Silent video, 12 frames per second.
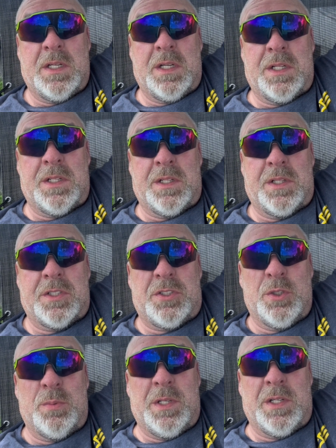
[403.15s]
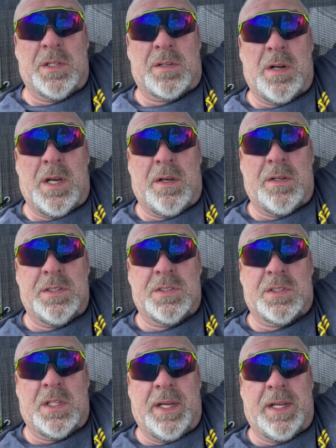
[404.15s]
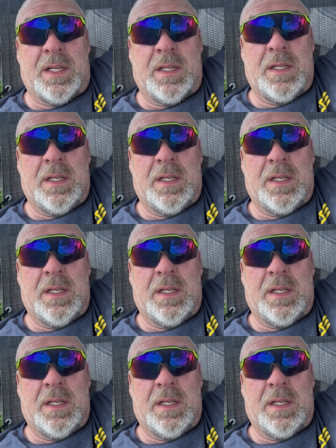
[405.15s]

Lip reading: And then the 2-meter crowd is like